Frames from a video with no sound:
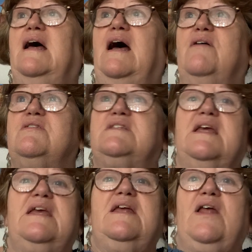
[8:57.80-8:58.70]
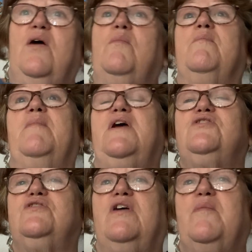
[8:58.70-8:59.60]
I was thinking, you know, make
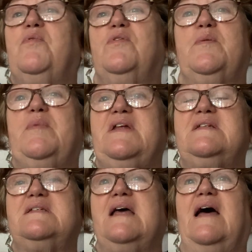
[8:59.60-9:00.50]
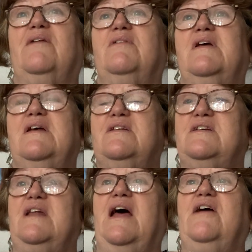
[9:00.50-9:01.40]
sure I put the bins out
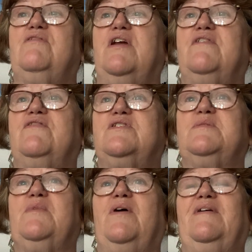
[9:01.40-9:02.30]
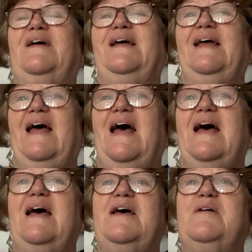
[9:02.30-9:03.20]
tonight ready for tomorrow,
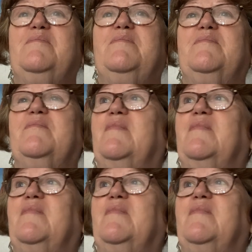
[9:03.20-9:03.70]
and